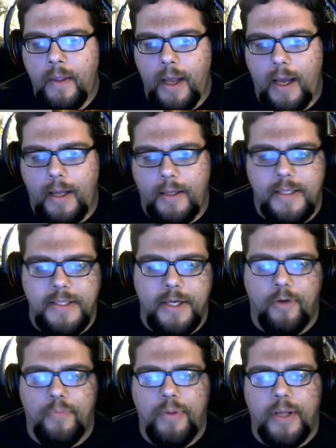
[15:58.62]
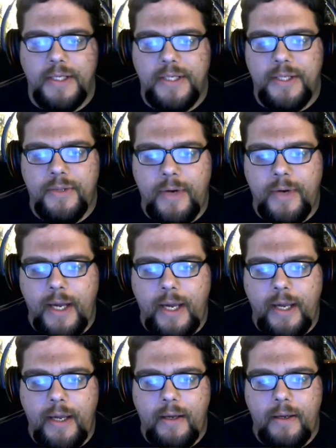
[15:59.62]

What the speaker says: And let's go +3.